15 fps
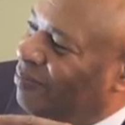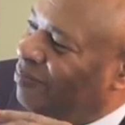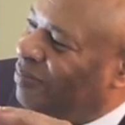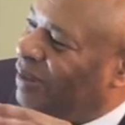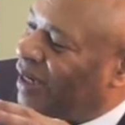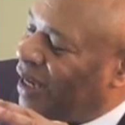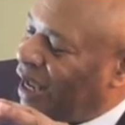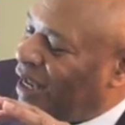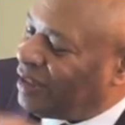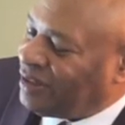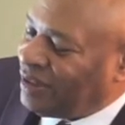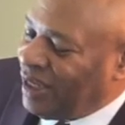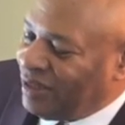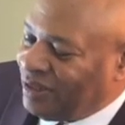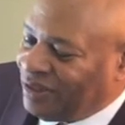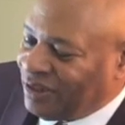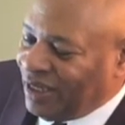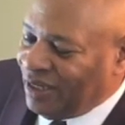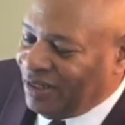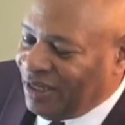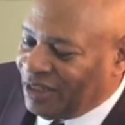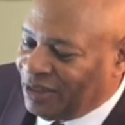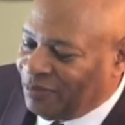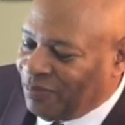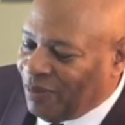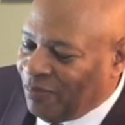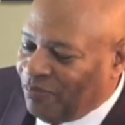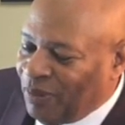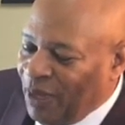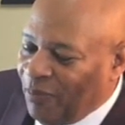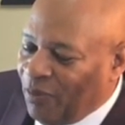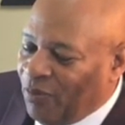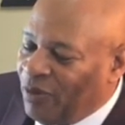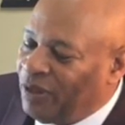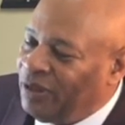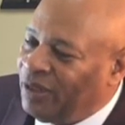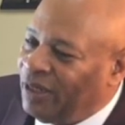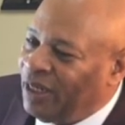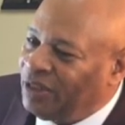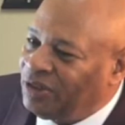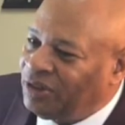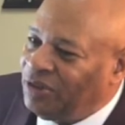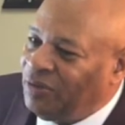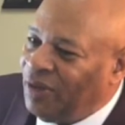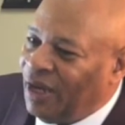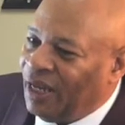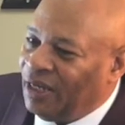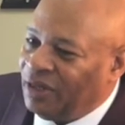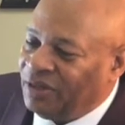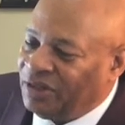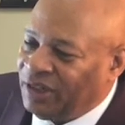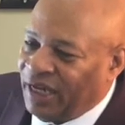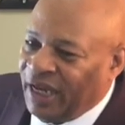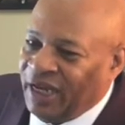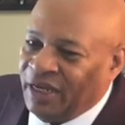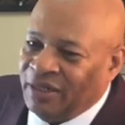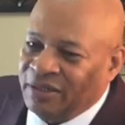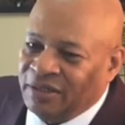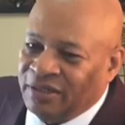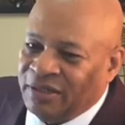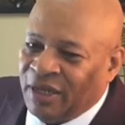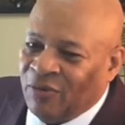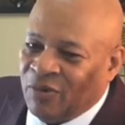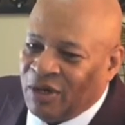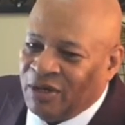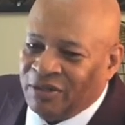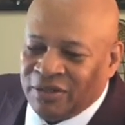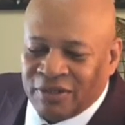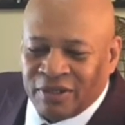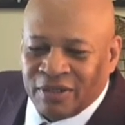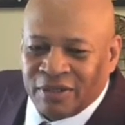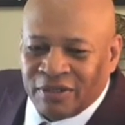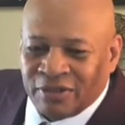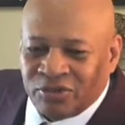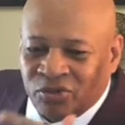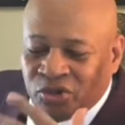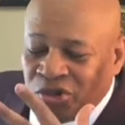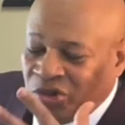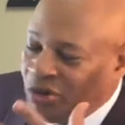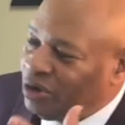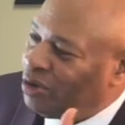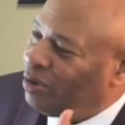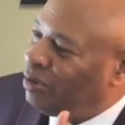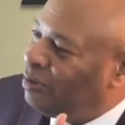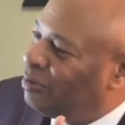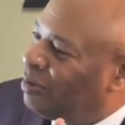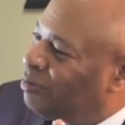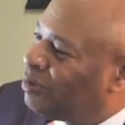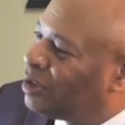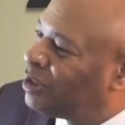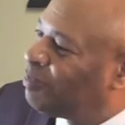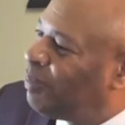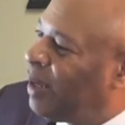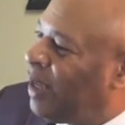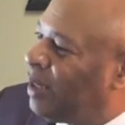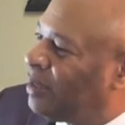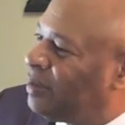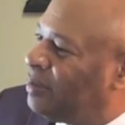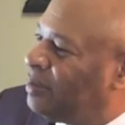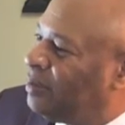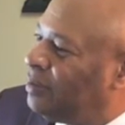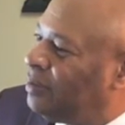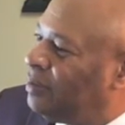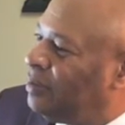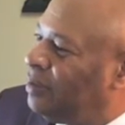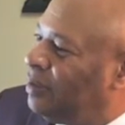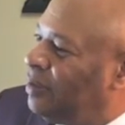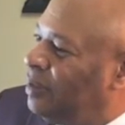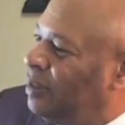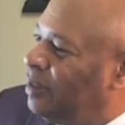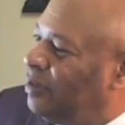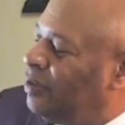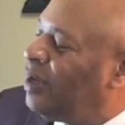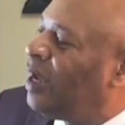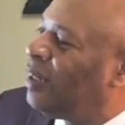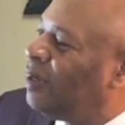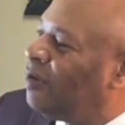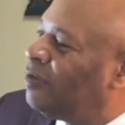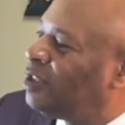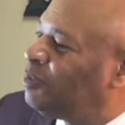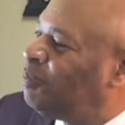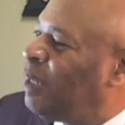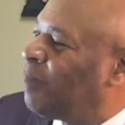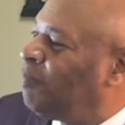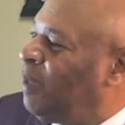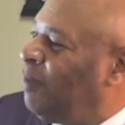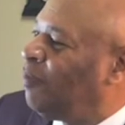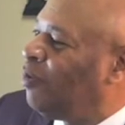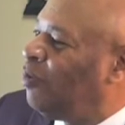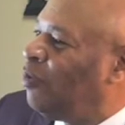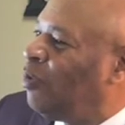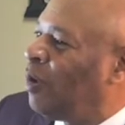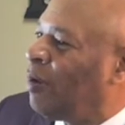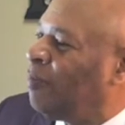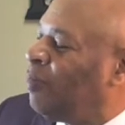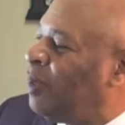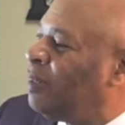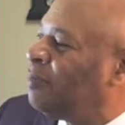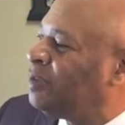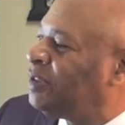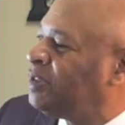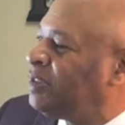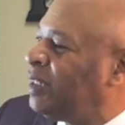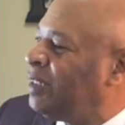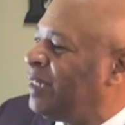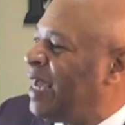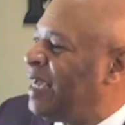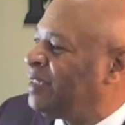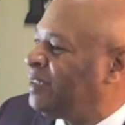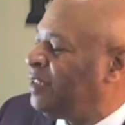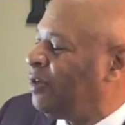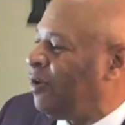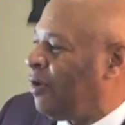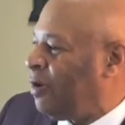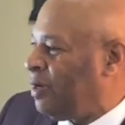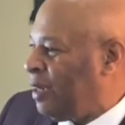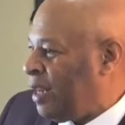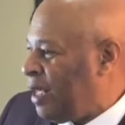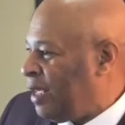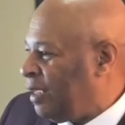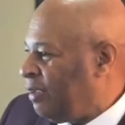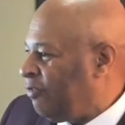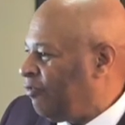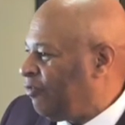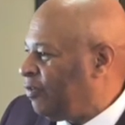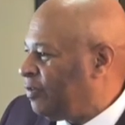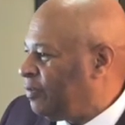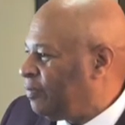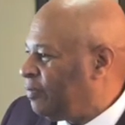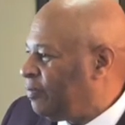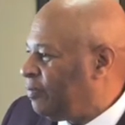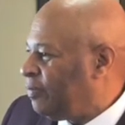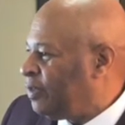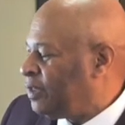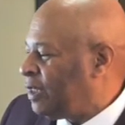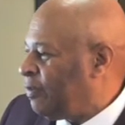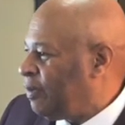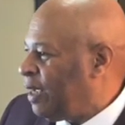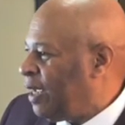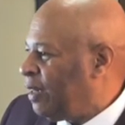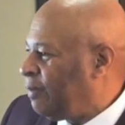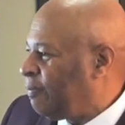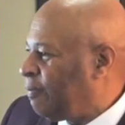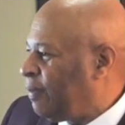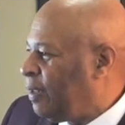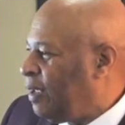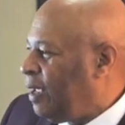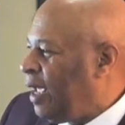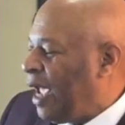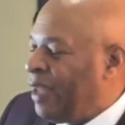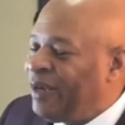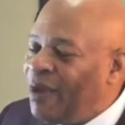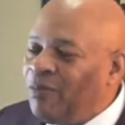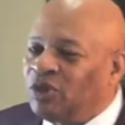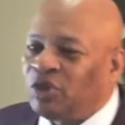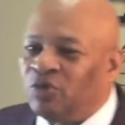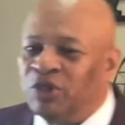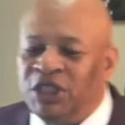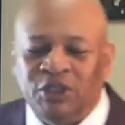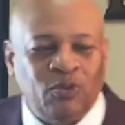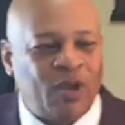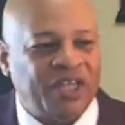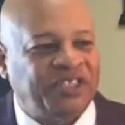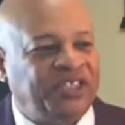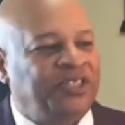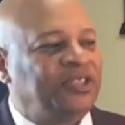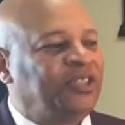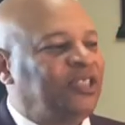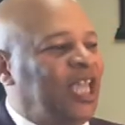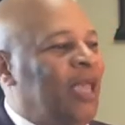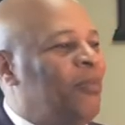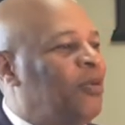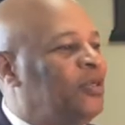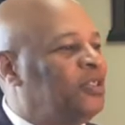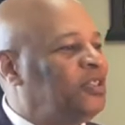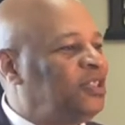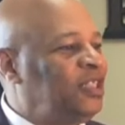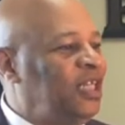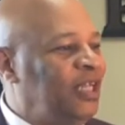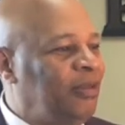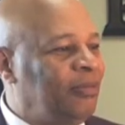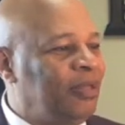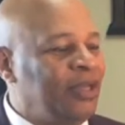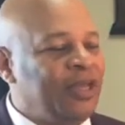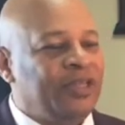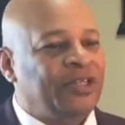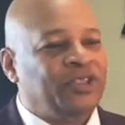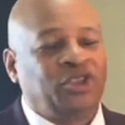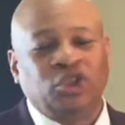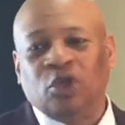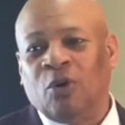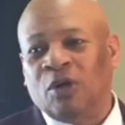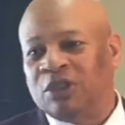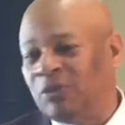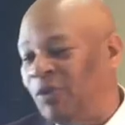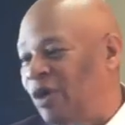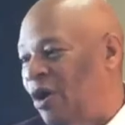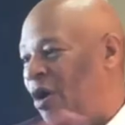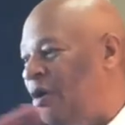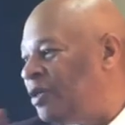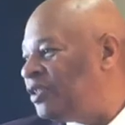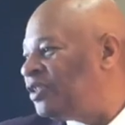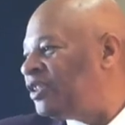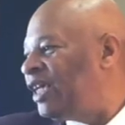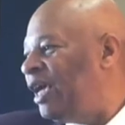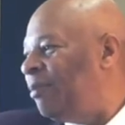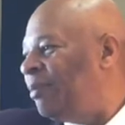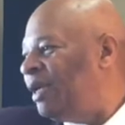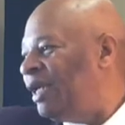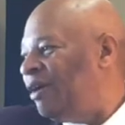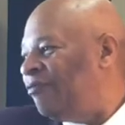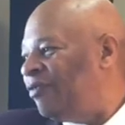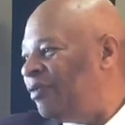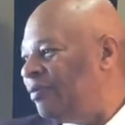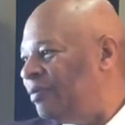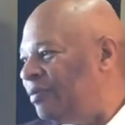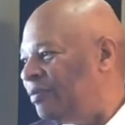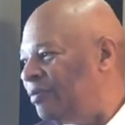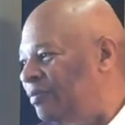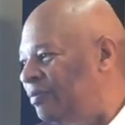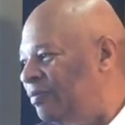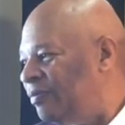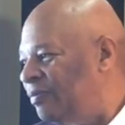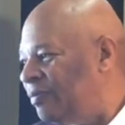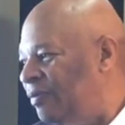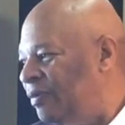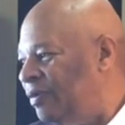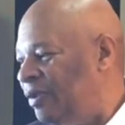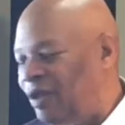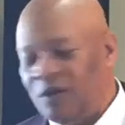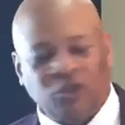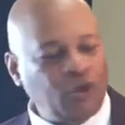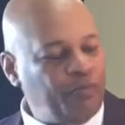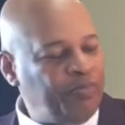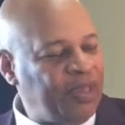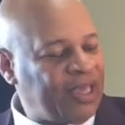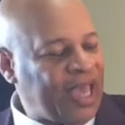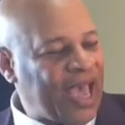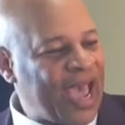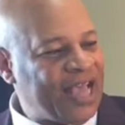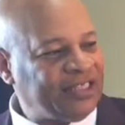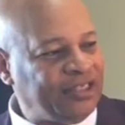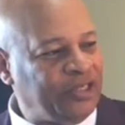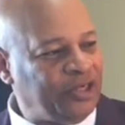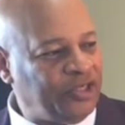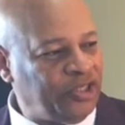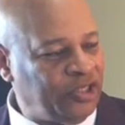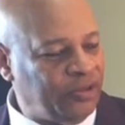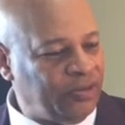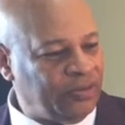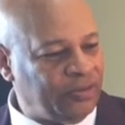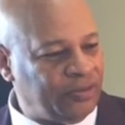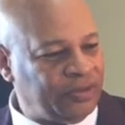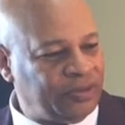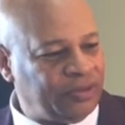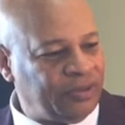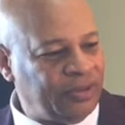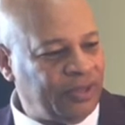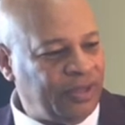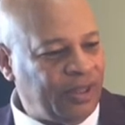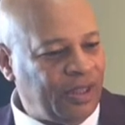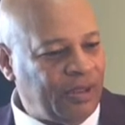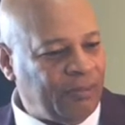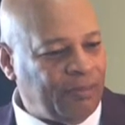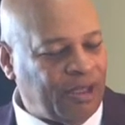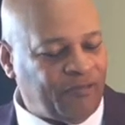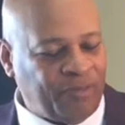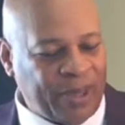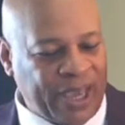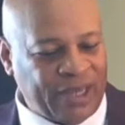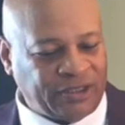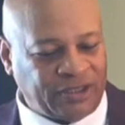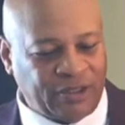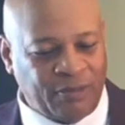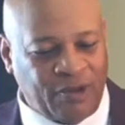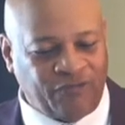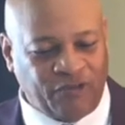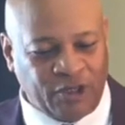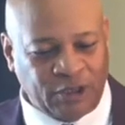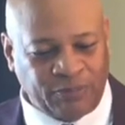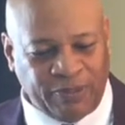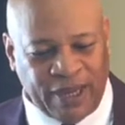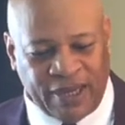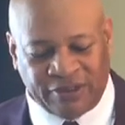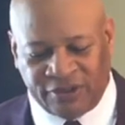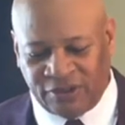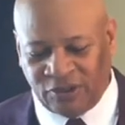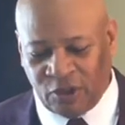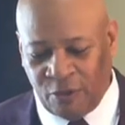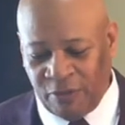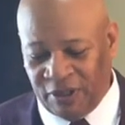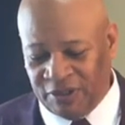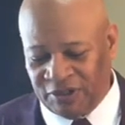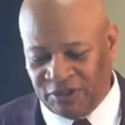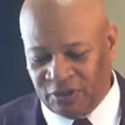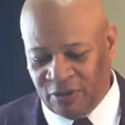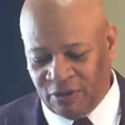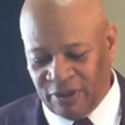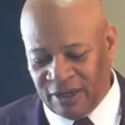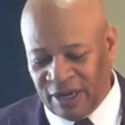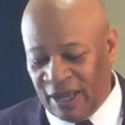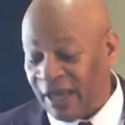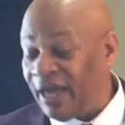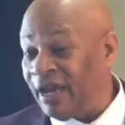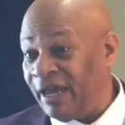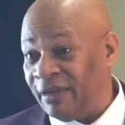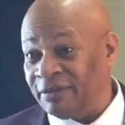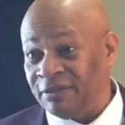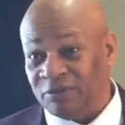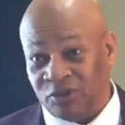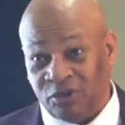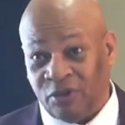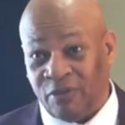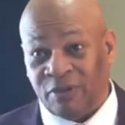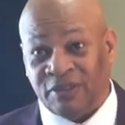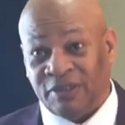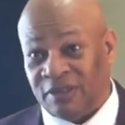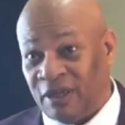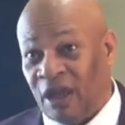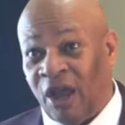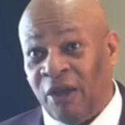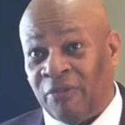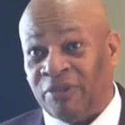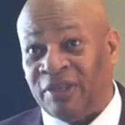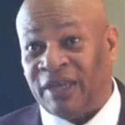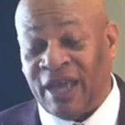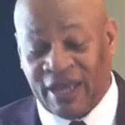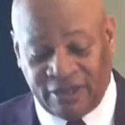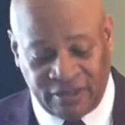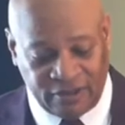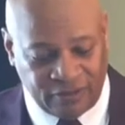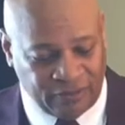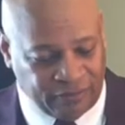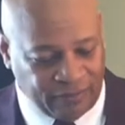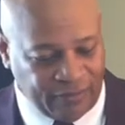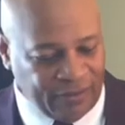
But I, I said to say this, people, when they see you got a little change, they want to treat you with respect. You got to learn to respect people, where, whatever class they are in life. Amen. Is that right? Amen. And that was the reason why Jesus came on the scene, to show us that we are on the same level. Amen. There's no big eyes, and little U's. My pastor, my first pastor, told me the story, and I got to have some stories in everything I do.